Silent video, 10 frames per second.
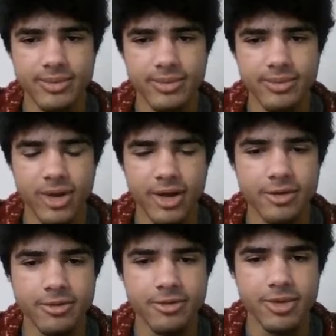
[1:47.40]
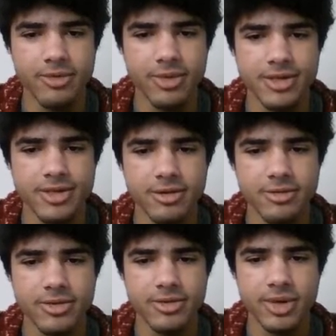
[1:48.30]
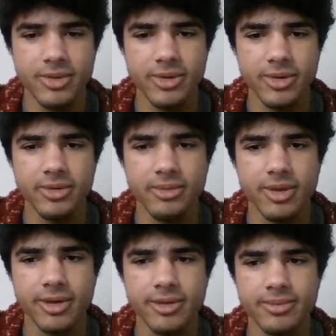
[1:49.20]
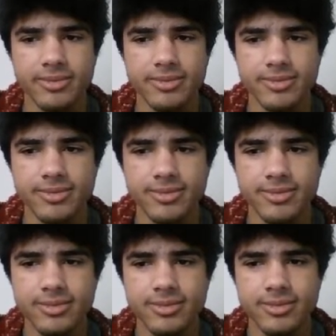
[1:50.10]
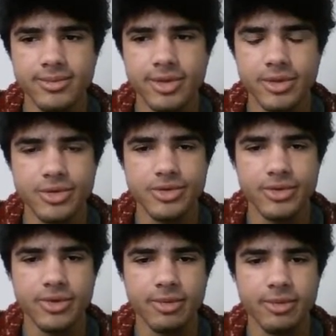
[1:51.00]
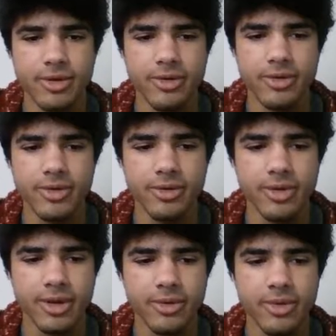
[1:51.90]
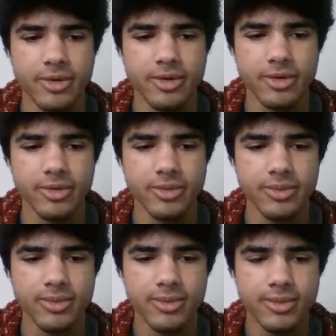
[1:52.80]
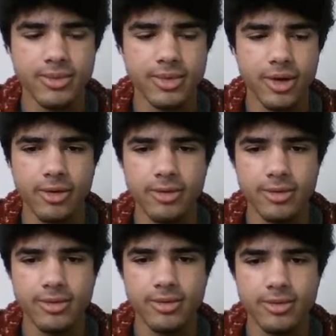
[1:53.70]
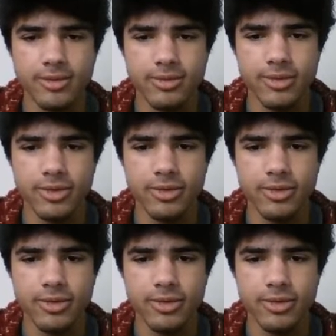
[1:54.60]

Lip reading: proud of with myself. It's what I want to use for like my career. Like I want to do art for a